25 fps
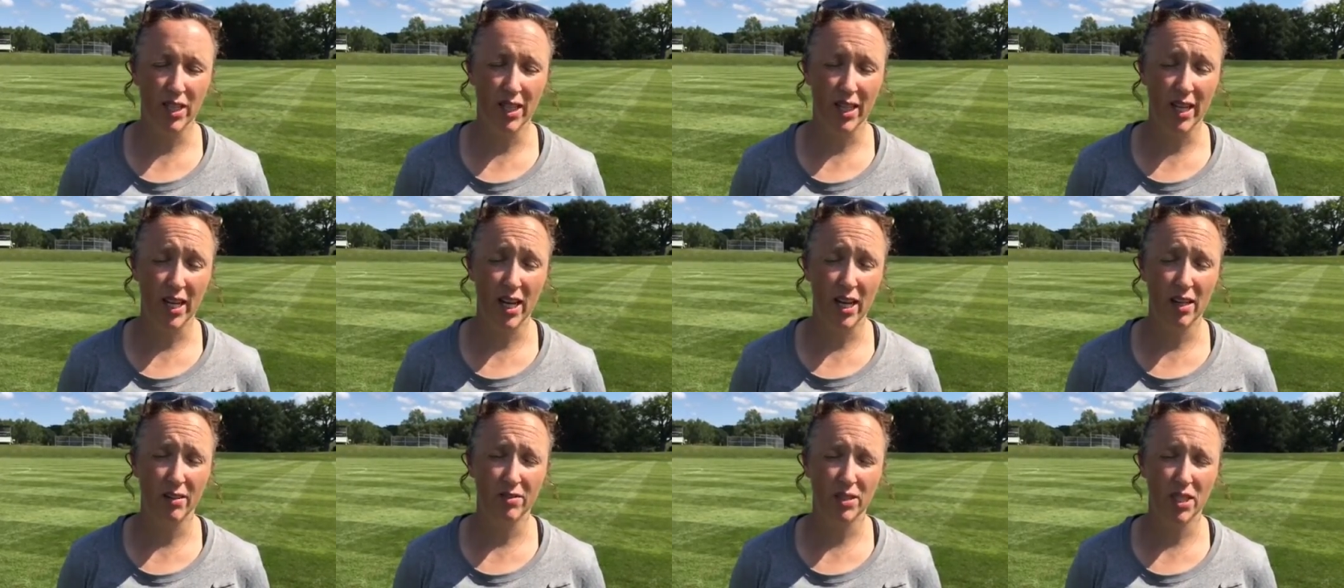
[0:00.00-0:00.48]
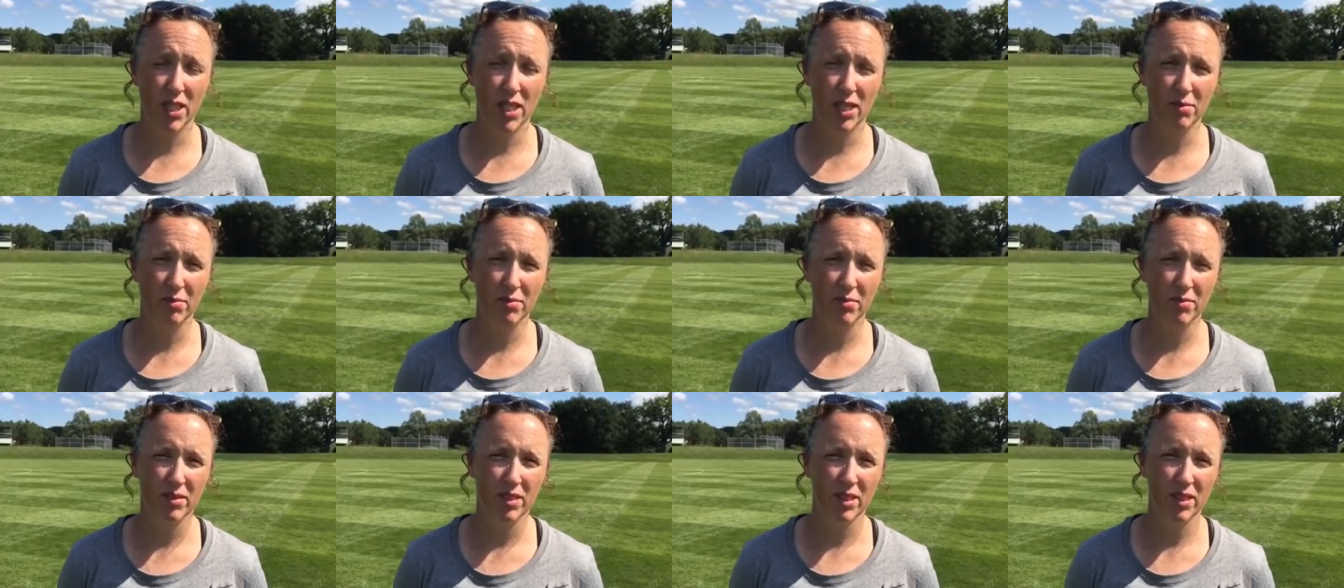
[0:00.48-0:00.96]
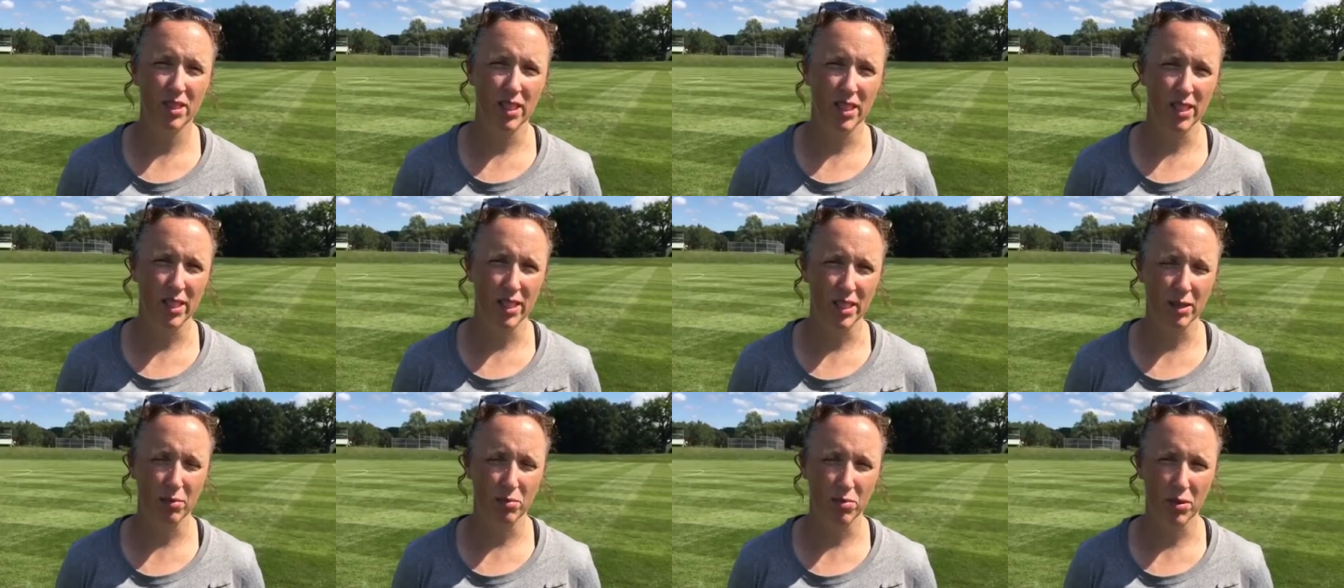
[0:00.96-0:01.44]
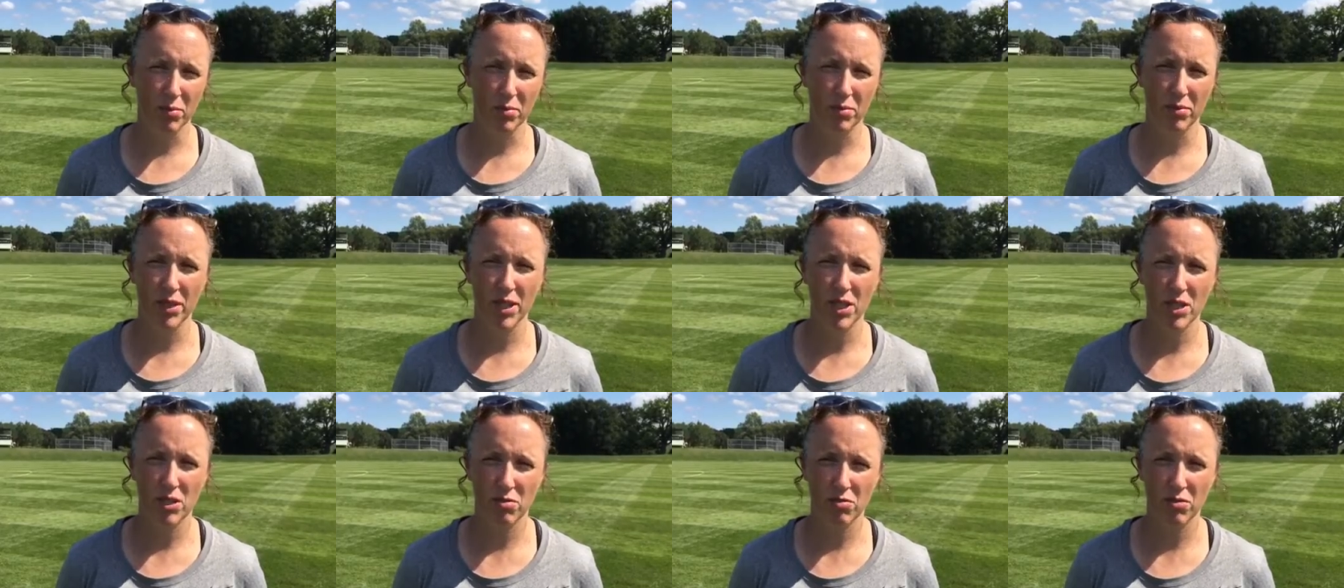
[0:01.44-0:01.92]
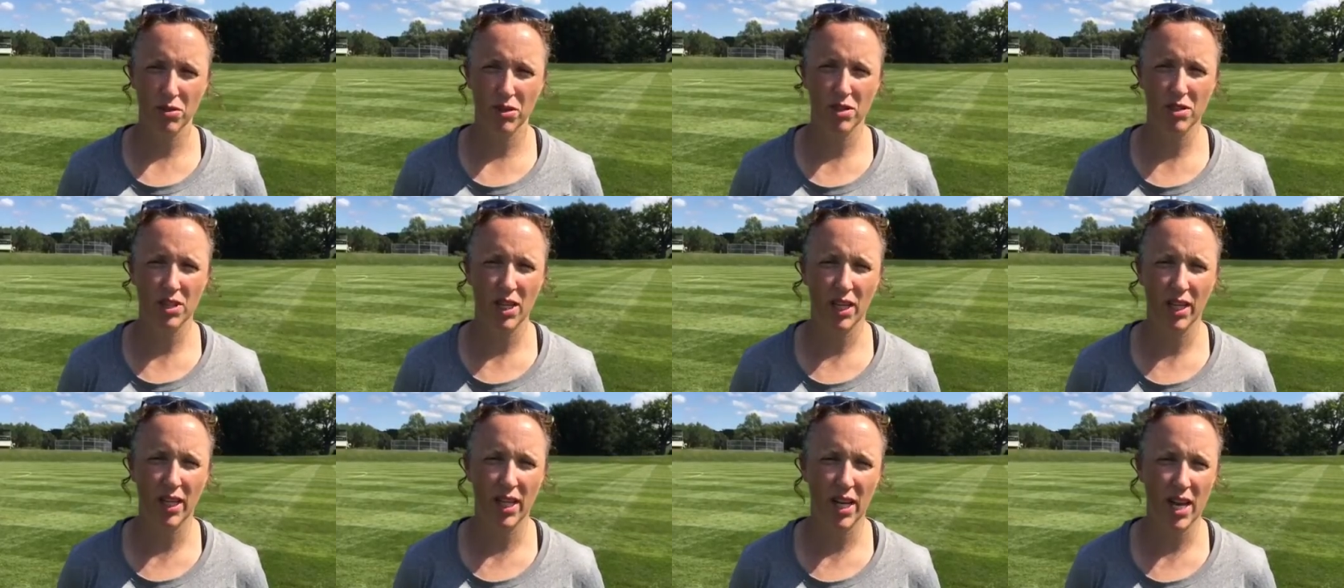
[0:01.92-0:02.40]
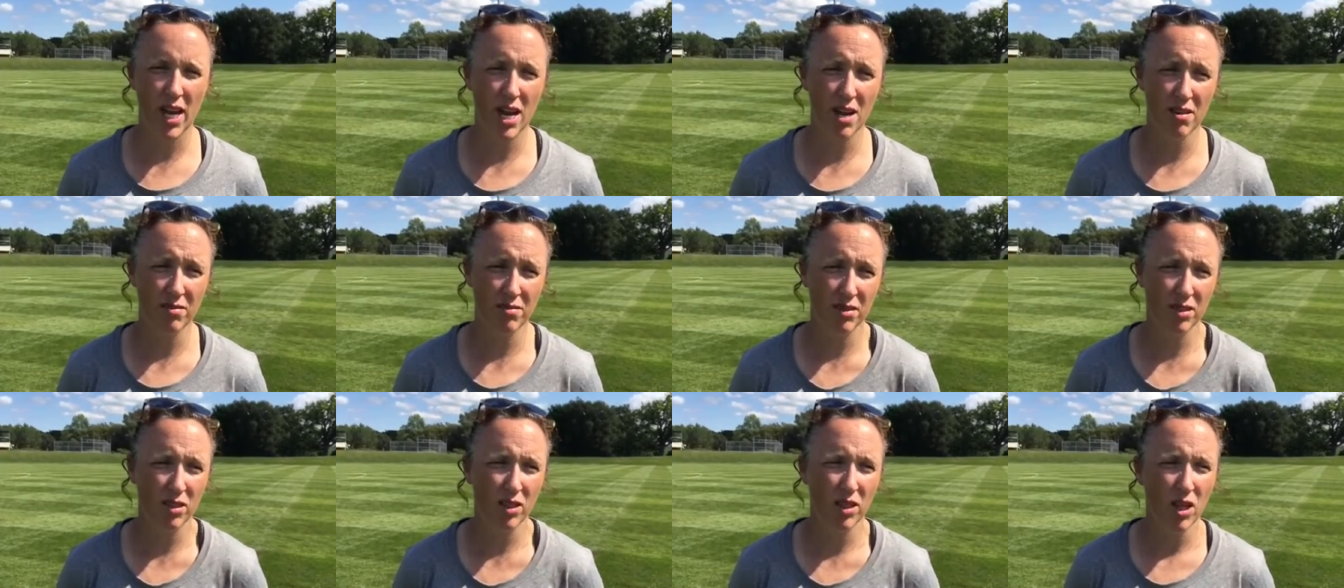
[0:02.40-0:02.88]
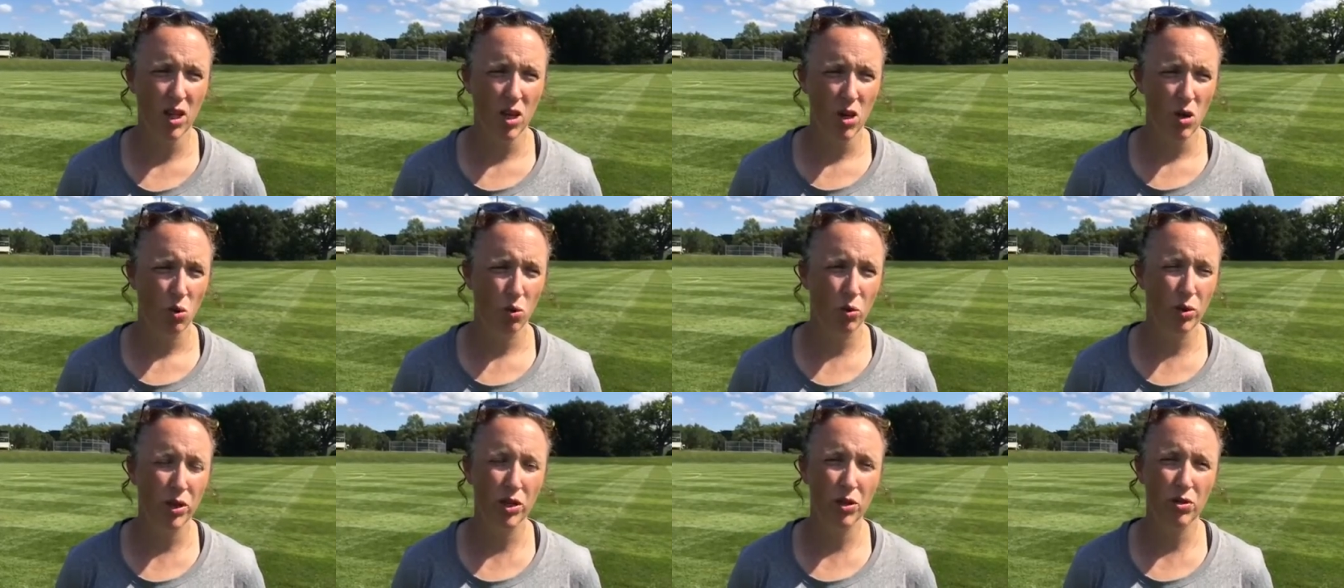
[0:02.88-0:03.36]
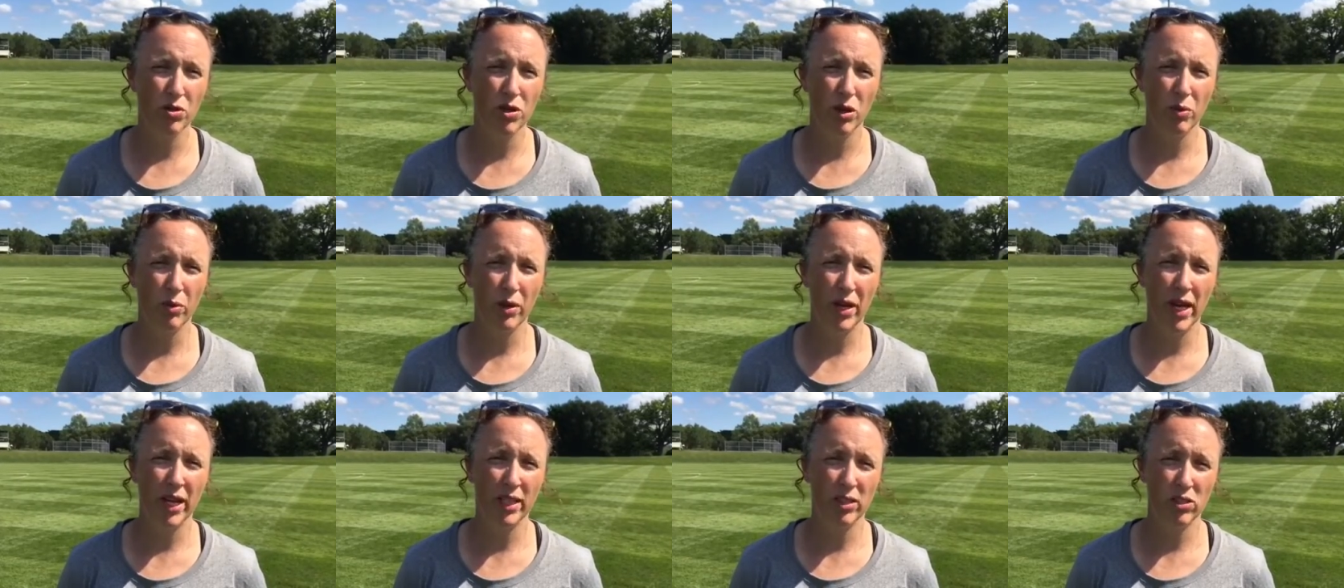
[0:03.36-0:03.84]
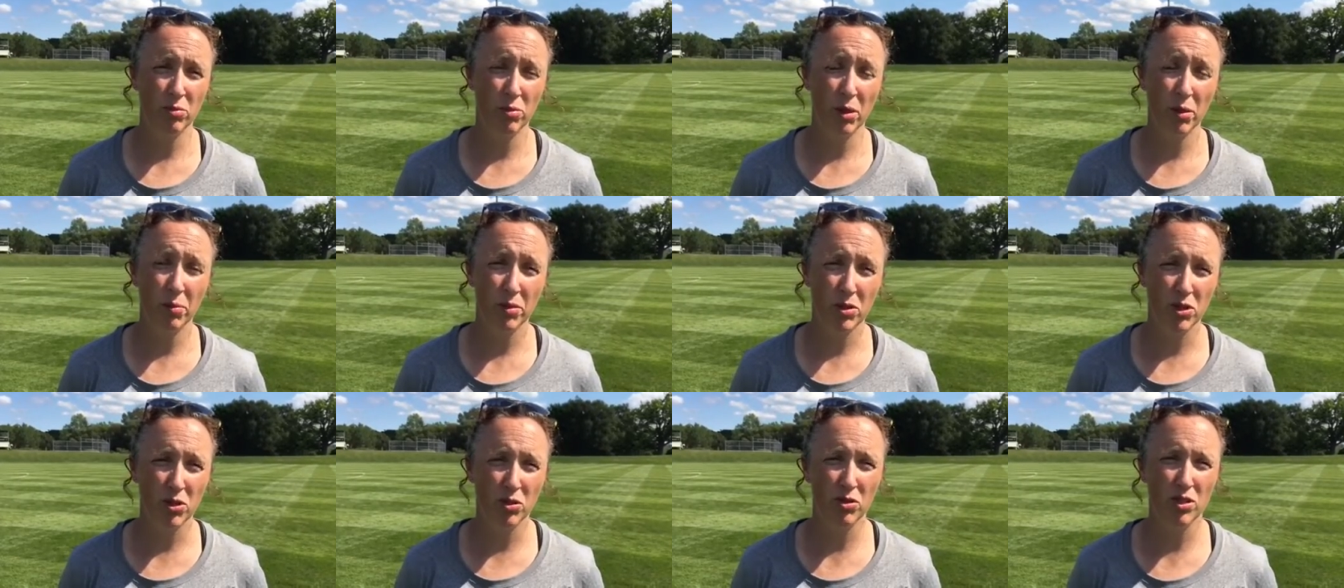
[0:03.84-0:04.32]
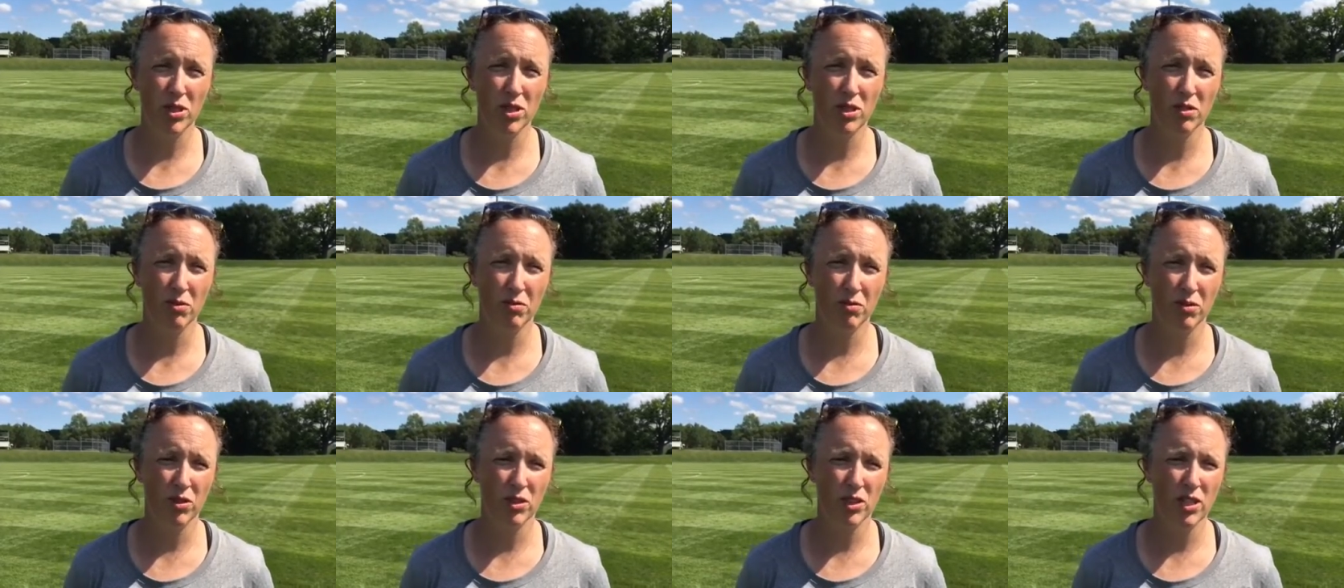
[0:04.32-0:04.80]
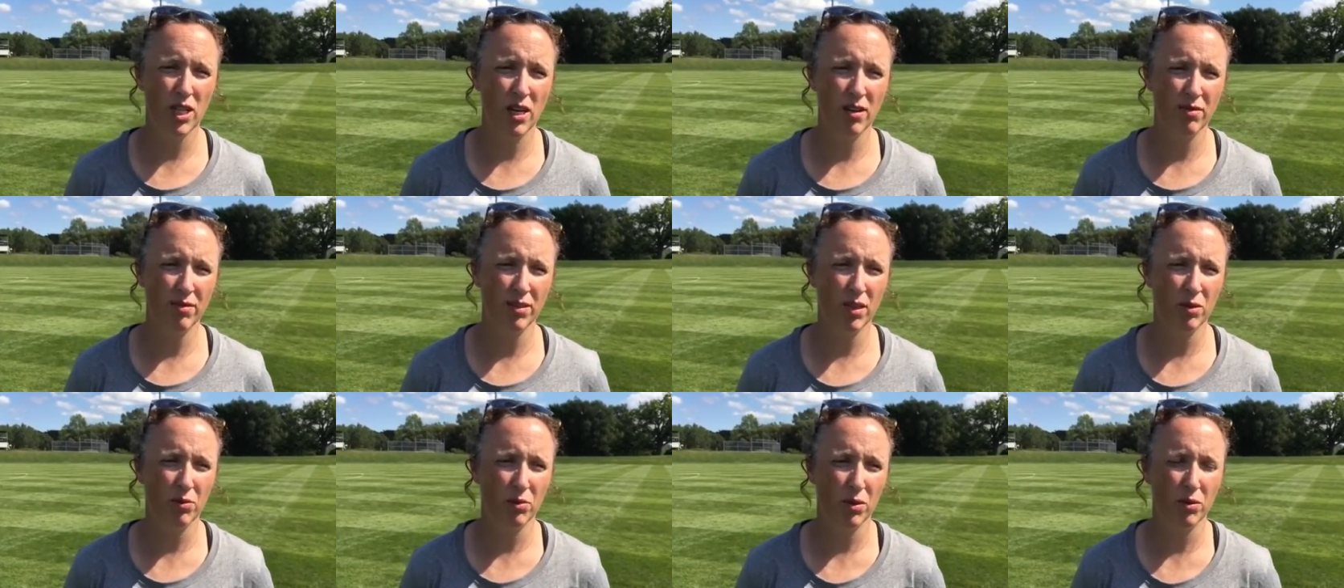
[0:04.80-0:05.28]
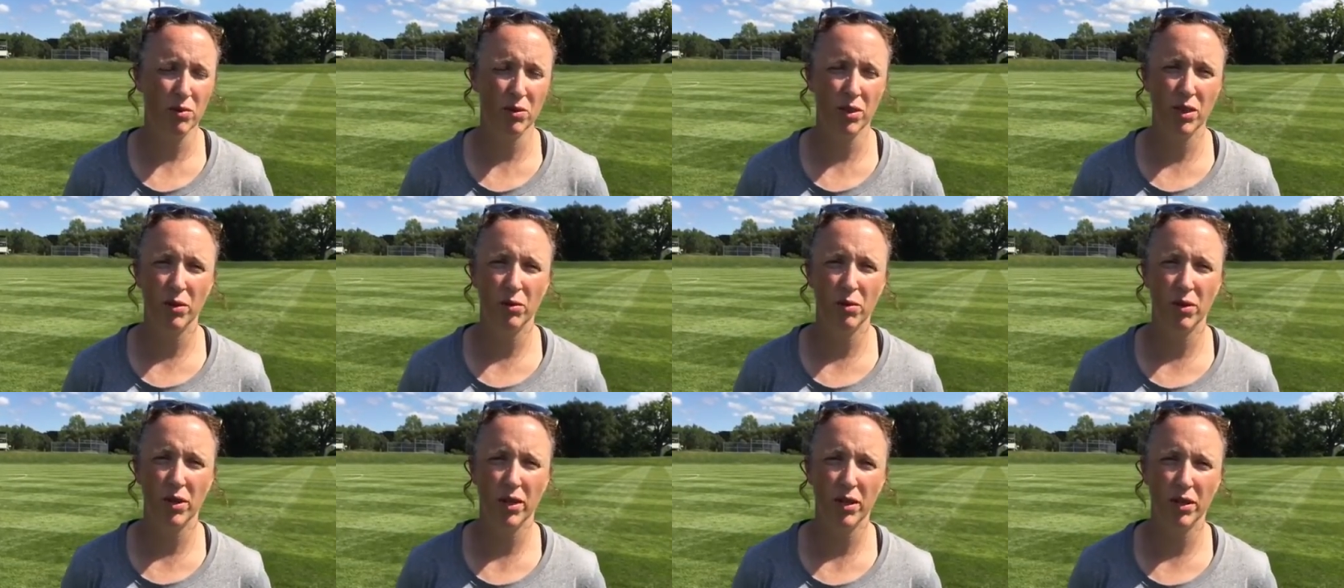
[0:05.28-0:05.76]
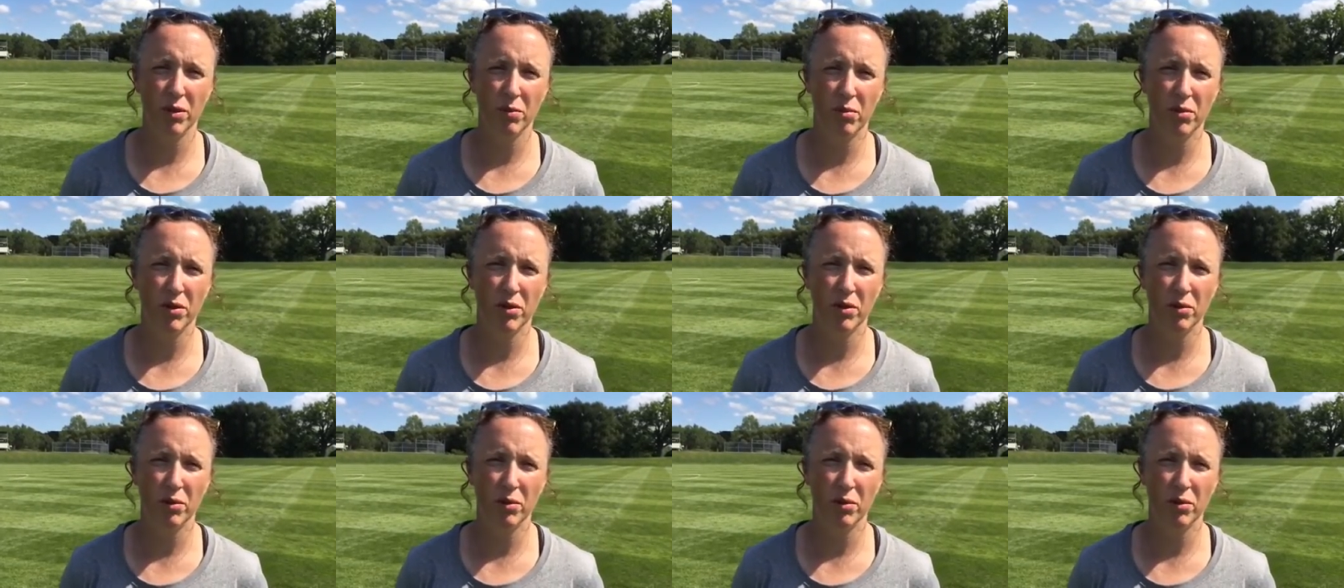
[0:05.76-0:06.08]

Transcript: at halftime uh, in preparation for the second half, and we knew that we had some opportunities in the first half that we really wanted to